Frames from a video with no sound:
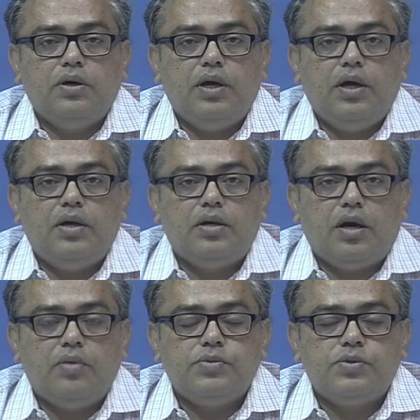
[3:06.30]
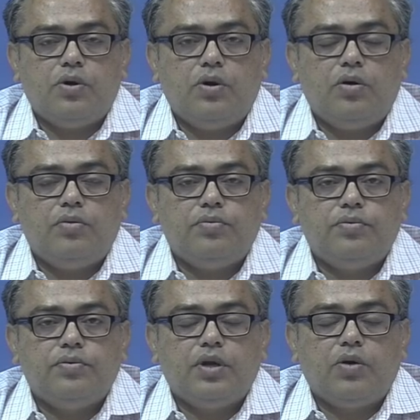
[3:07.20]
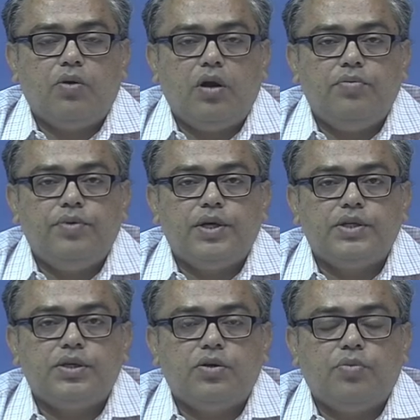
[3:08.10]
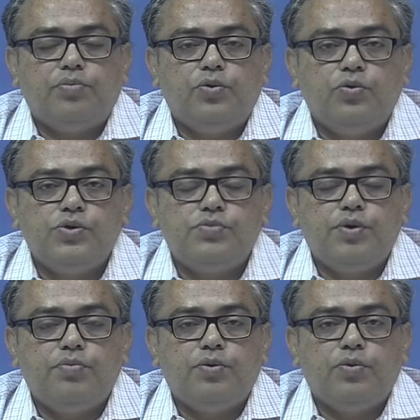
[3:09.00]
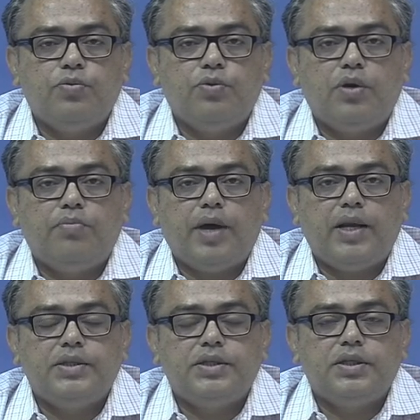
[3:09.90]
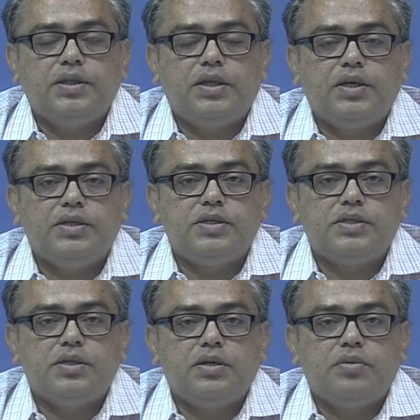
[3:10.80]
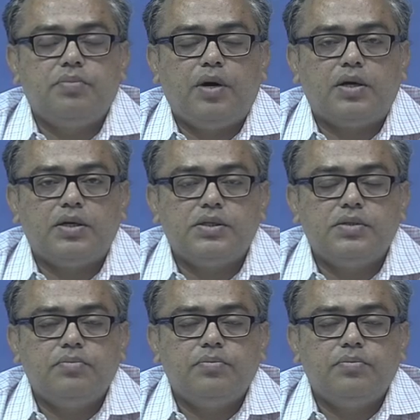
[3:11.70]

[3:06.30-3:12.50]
in terms of the qualification of those people who are managing this partnership,